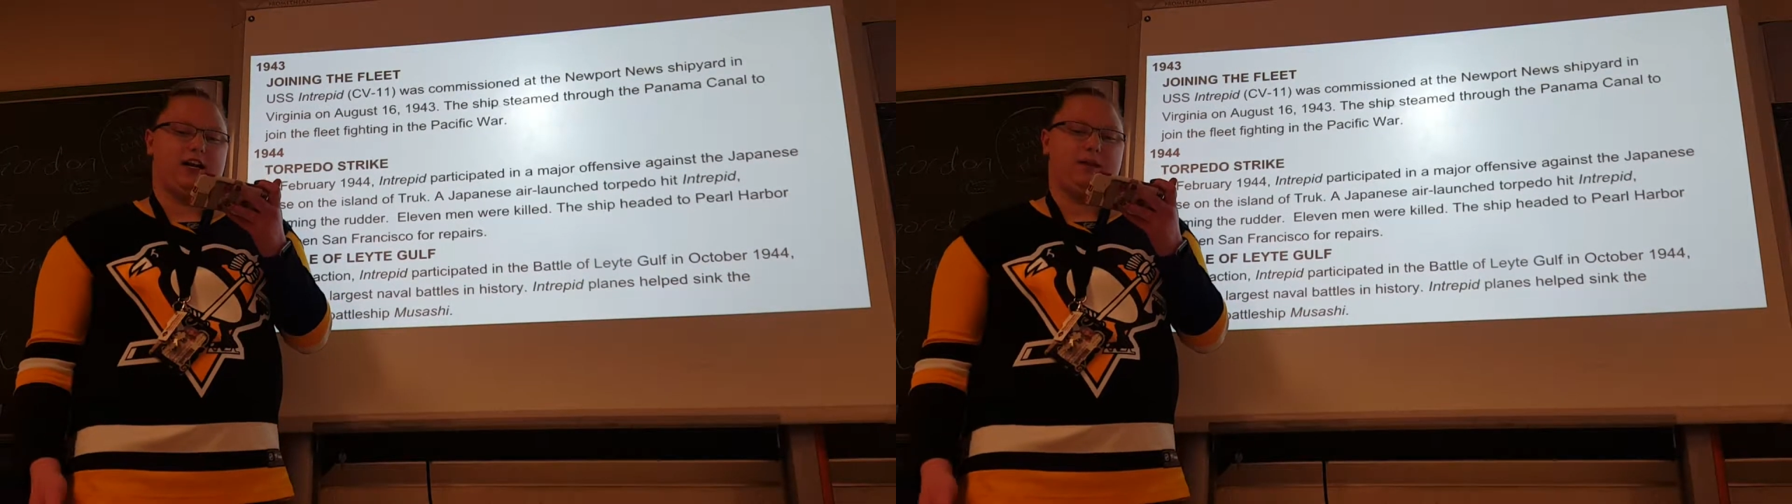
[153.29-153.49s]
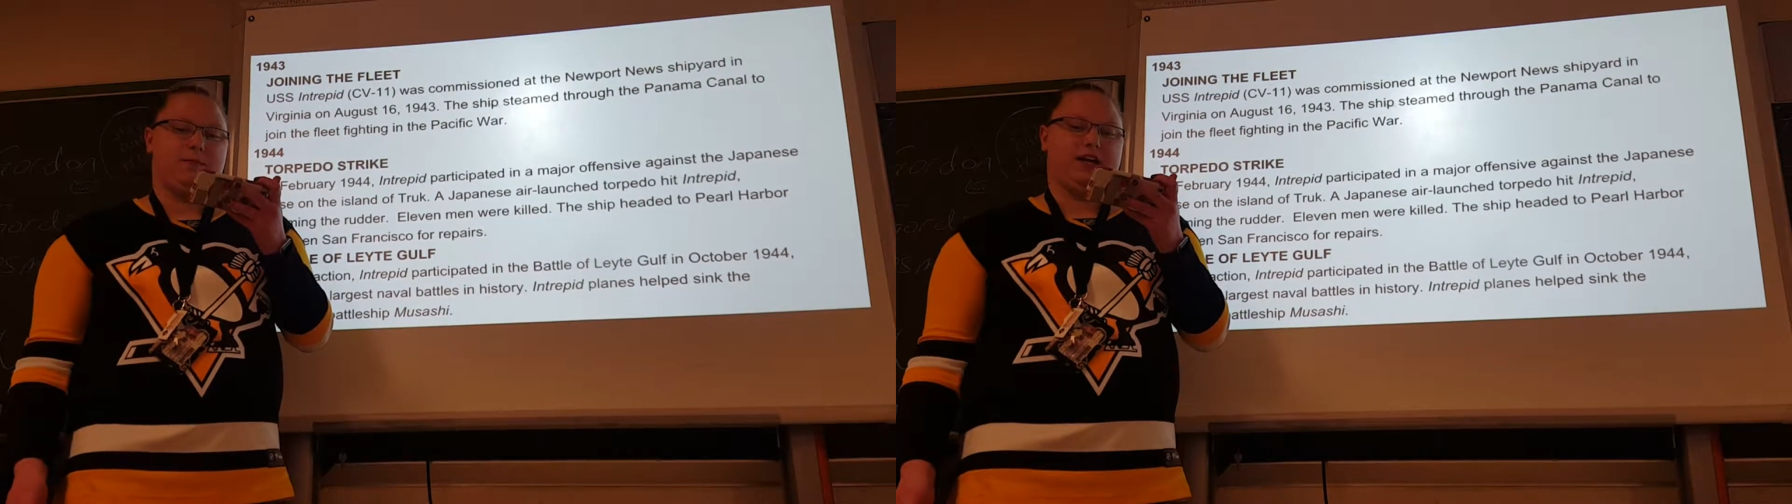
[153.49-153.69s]

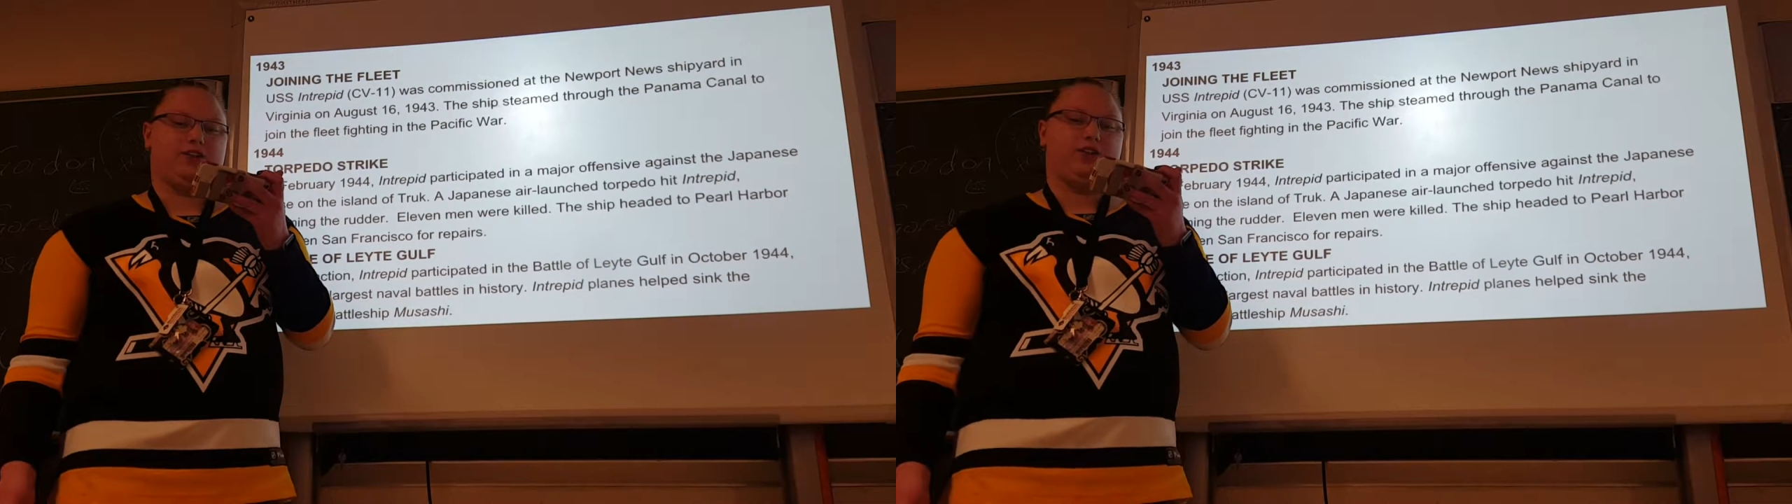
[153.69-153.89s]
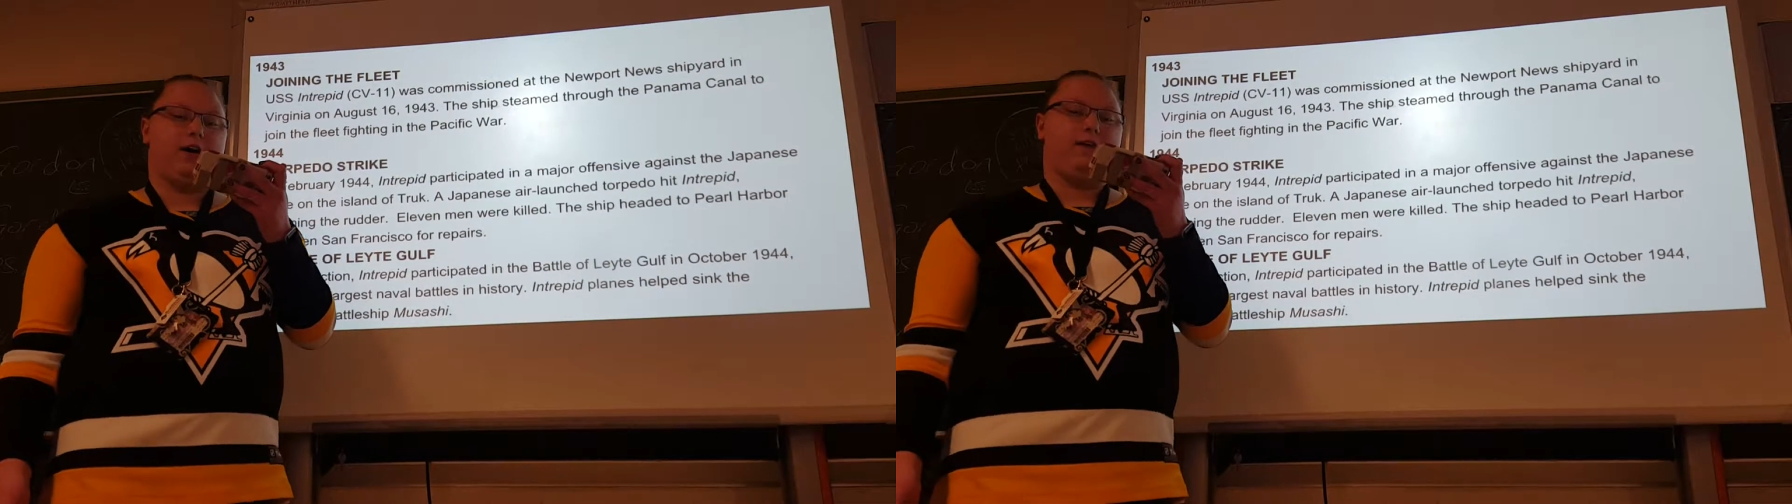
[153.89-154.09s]
in a
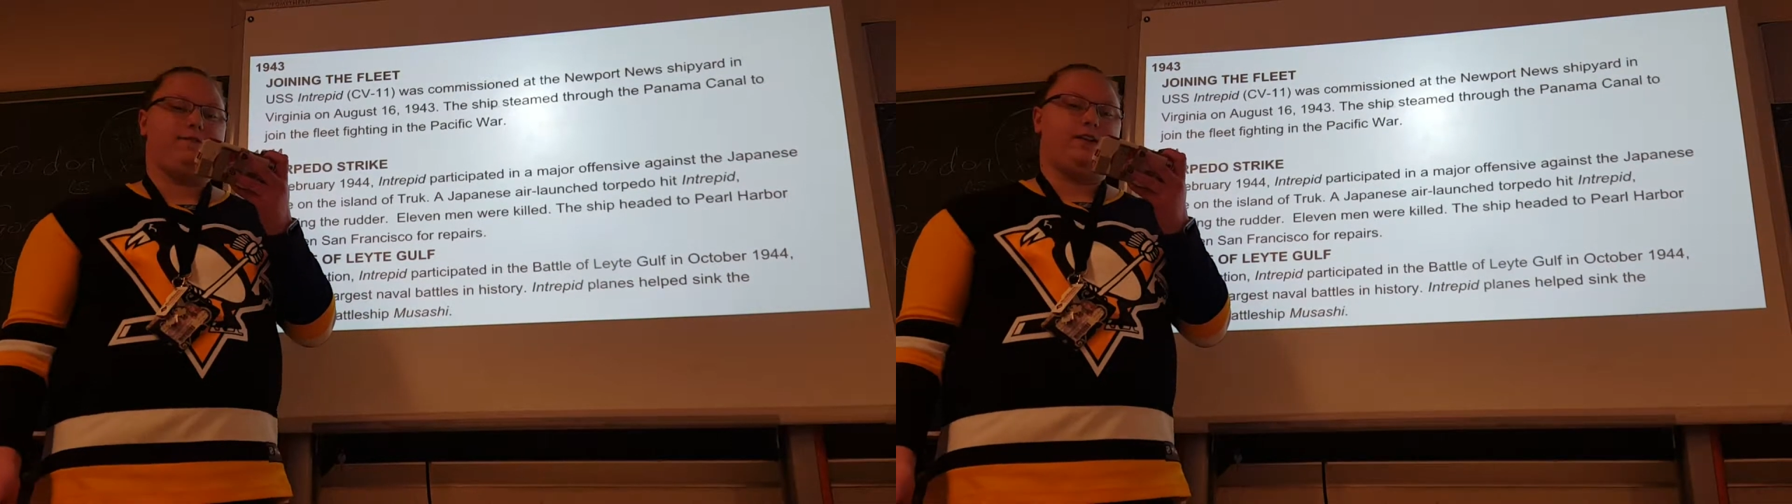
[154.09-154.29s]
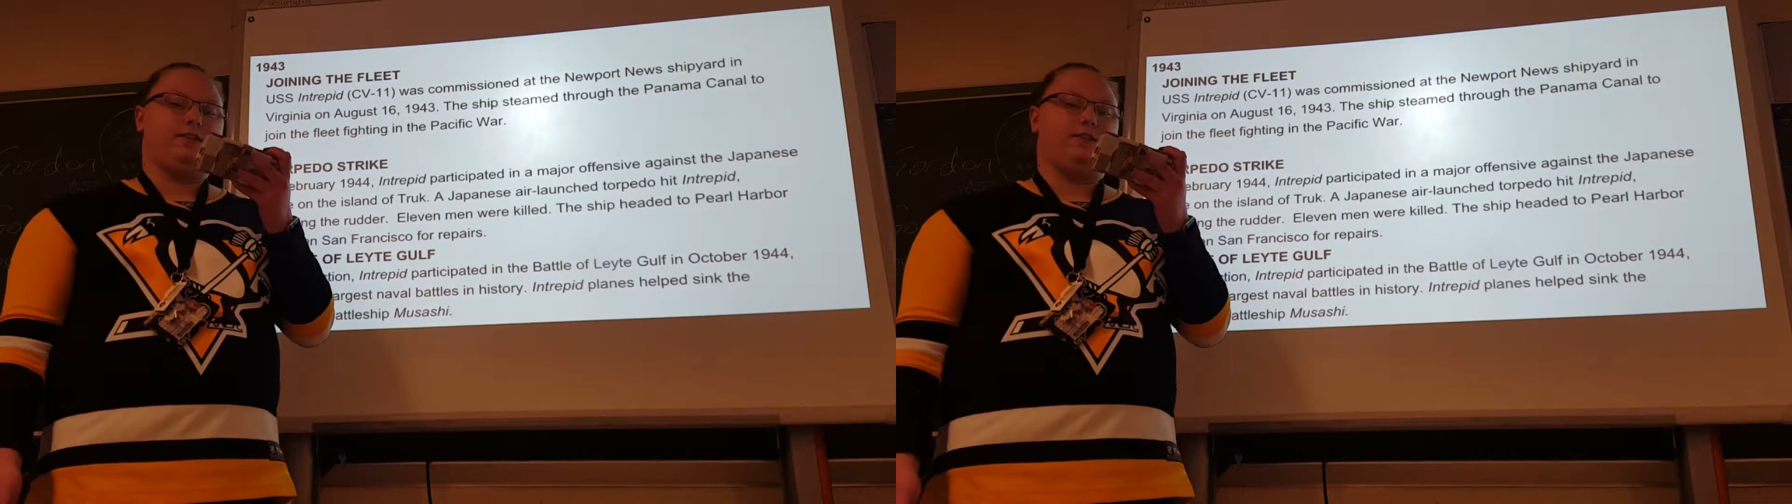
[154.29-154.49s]
major
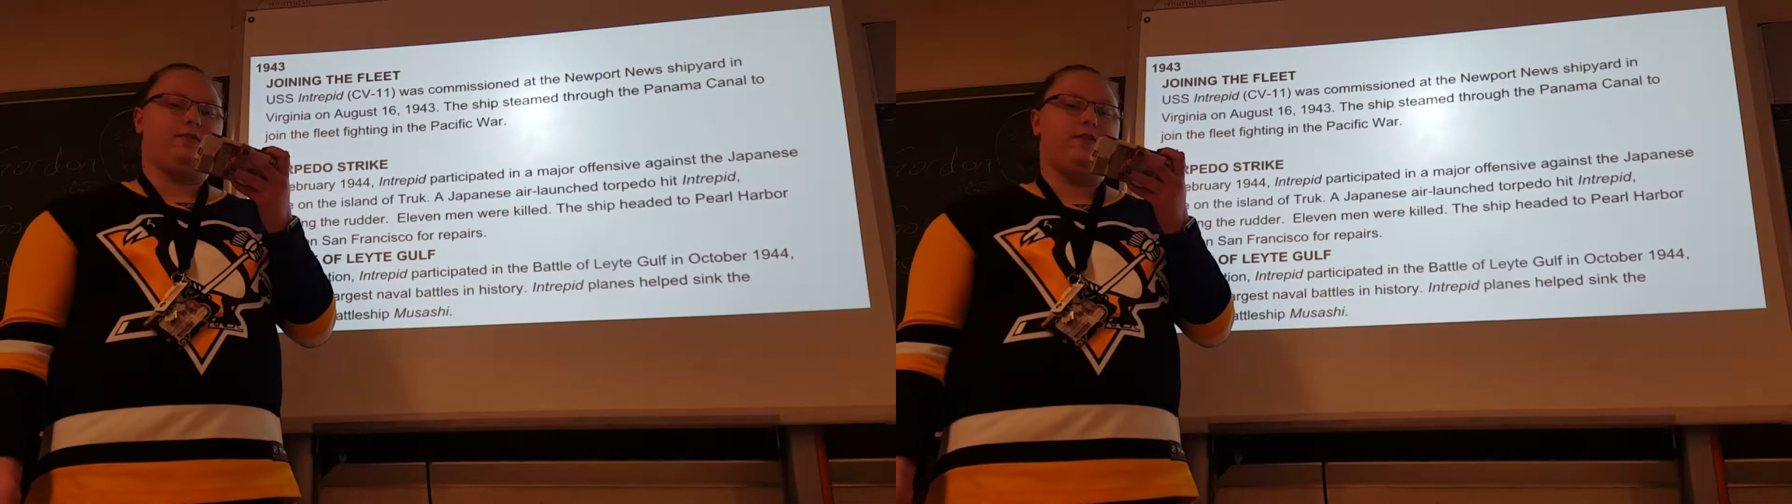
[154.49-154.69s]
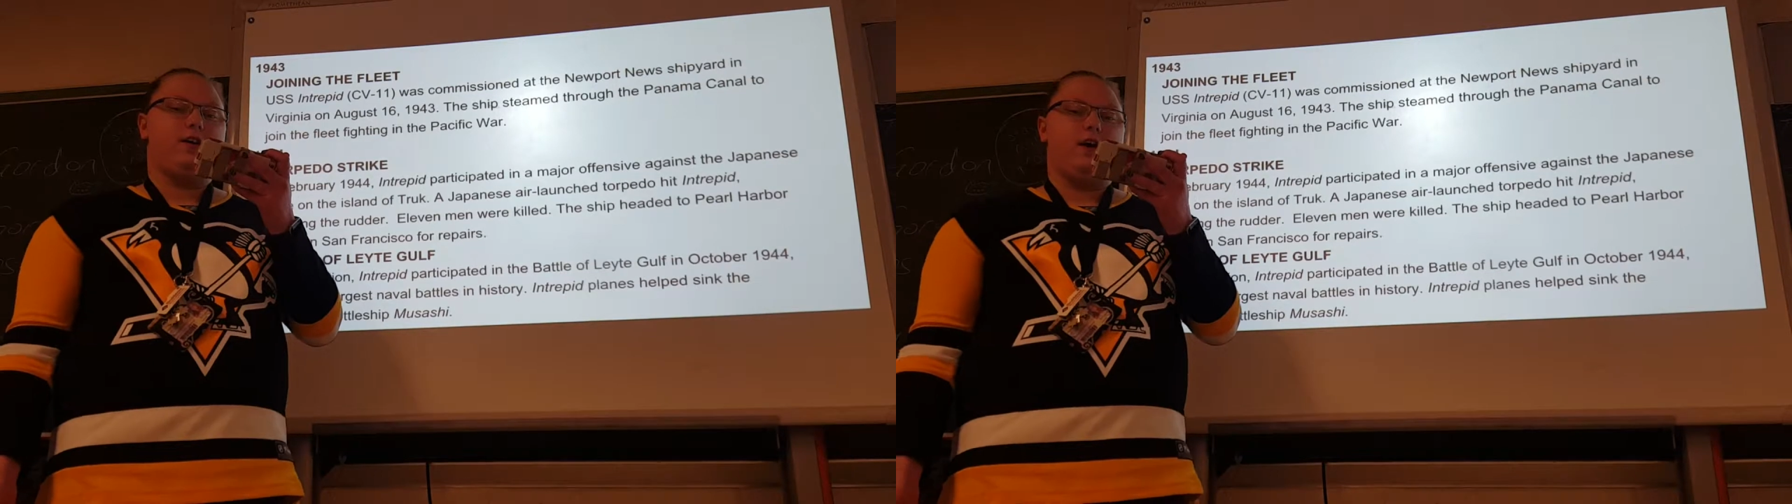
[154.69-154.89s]
offensive